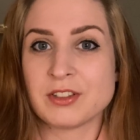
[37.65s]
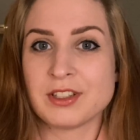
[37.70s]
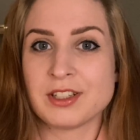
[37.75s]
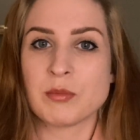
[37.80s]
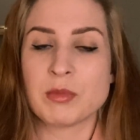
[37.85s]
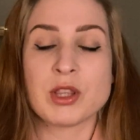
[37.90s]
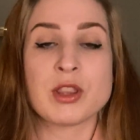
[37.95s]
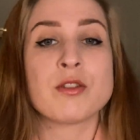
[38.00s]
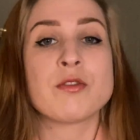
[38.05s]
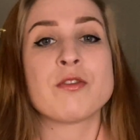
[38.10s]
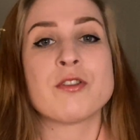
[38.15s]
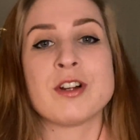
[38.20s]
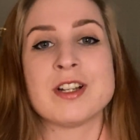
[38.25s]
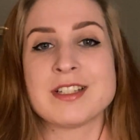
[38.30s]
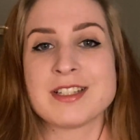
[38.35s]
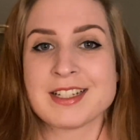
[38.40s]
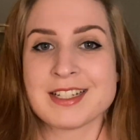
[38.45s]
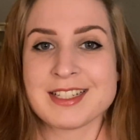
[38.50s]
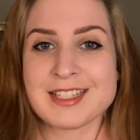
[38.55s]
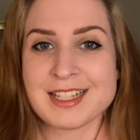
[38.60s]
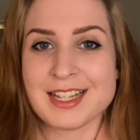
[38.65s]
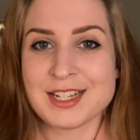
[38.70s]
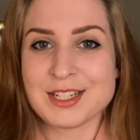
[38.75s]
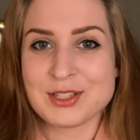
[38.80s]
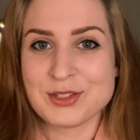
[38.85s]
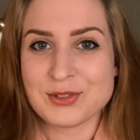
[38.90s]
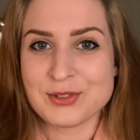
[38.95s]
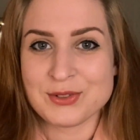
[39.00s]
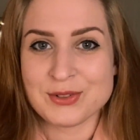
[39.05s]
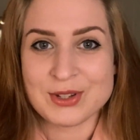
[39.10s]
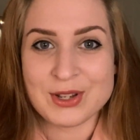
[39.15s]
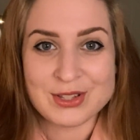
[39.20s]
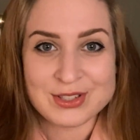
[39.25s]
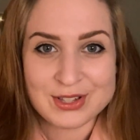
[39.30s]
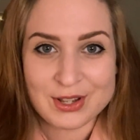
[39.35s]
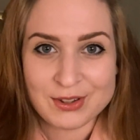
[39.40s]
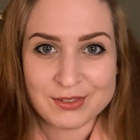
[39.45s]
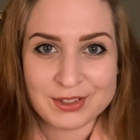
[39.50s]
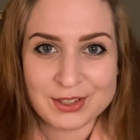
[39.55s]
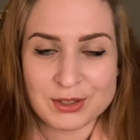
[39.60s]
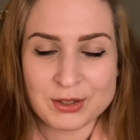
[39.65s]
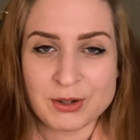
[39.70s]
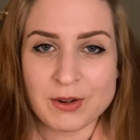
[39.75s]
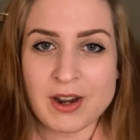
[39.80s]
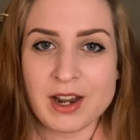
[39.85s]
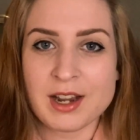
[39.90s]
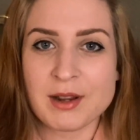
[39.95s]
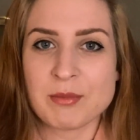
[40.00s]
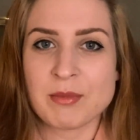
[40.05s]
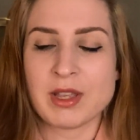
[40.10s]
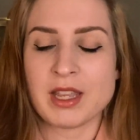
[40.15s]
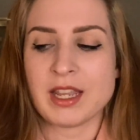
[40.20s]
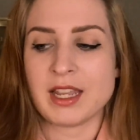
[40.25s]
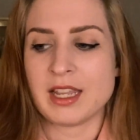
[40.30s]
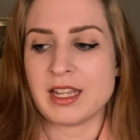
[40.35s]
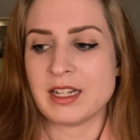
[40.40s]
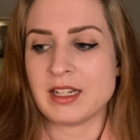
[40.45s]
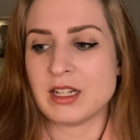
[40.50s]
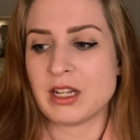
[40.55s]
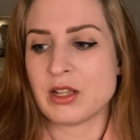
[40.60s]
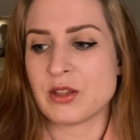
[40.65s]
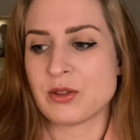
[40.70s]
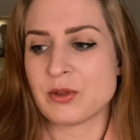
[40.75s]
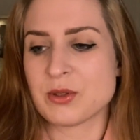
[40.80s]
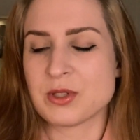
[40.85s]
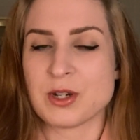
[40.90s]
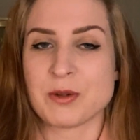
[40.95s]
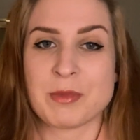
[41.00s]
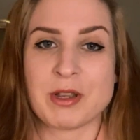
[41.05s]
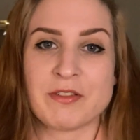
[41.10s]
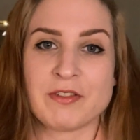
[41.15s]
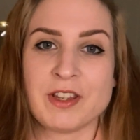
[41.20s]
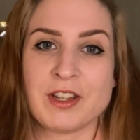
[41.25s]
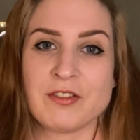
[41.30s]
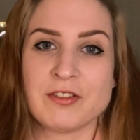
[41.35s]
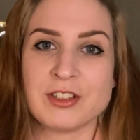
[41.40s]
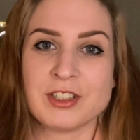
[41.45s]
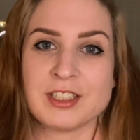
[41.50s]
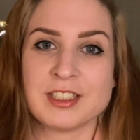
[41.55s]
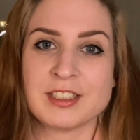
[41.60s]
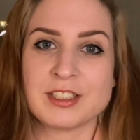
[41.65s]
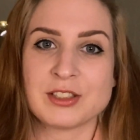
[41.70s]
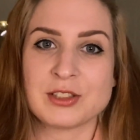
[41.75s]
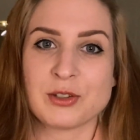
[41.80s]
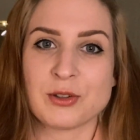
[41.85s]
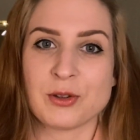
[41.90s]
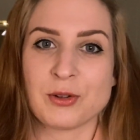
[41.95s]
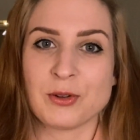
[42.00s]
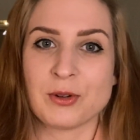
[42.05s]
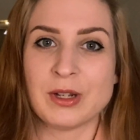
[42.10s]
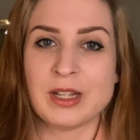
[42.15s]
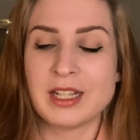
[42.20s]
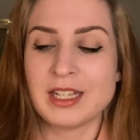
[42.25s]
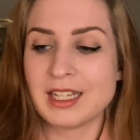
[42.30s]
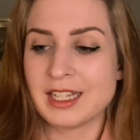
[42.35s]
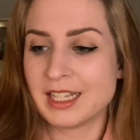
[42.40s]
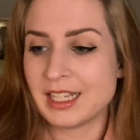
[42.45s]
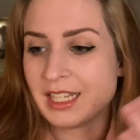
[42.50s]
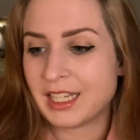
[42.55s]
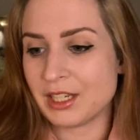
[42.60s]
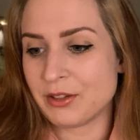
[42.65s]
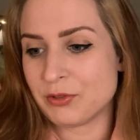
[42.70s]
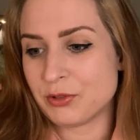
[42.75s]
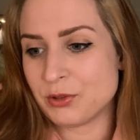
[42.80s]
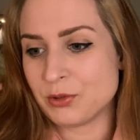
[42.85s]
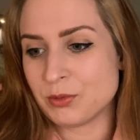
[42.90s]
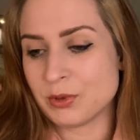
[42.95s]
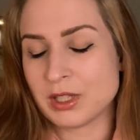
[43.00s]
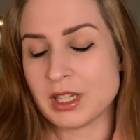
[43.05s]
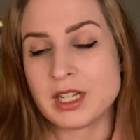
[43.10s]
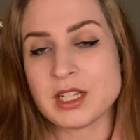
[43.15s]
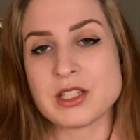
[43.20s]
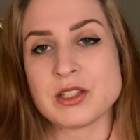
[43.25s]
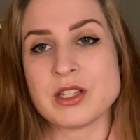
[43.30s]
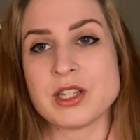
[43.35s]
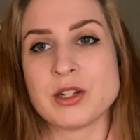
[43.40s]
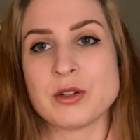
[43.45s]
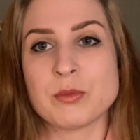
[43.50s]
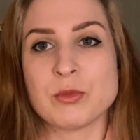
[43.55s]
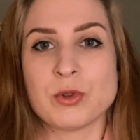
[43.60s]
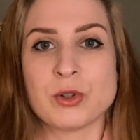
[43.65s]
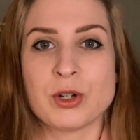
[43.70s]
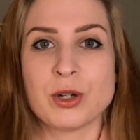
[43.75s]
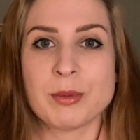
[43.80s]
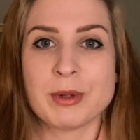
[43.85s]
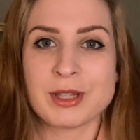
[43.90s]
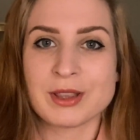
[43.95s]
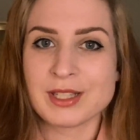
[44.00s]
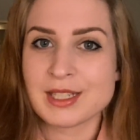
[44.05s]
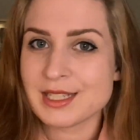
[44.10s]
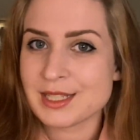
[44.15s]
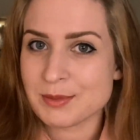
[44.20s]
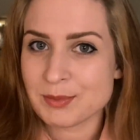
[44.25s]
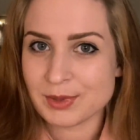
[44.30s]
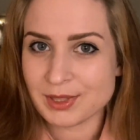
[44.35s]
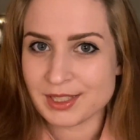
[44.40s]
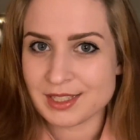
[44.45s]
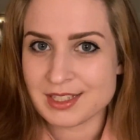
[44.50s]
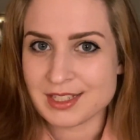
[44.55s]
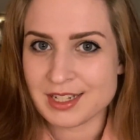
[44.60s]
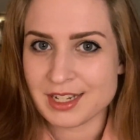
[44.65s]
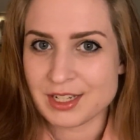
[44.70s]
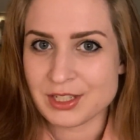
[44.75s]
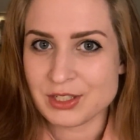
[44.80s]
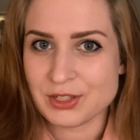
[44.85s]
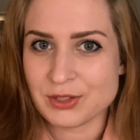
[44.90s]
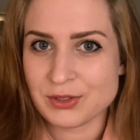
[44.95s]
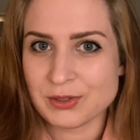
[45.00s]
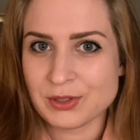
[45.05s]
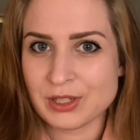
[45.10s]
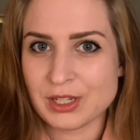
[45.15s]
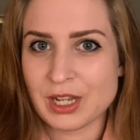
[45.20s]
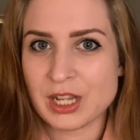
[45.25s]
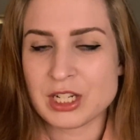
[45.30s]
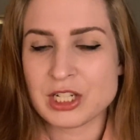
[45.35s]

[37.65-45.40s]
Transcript: But the forensics led to solving the crime, and those are my favorite, so if you would like to hear more about this, please stay tuned.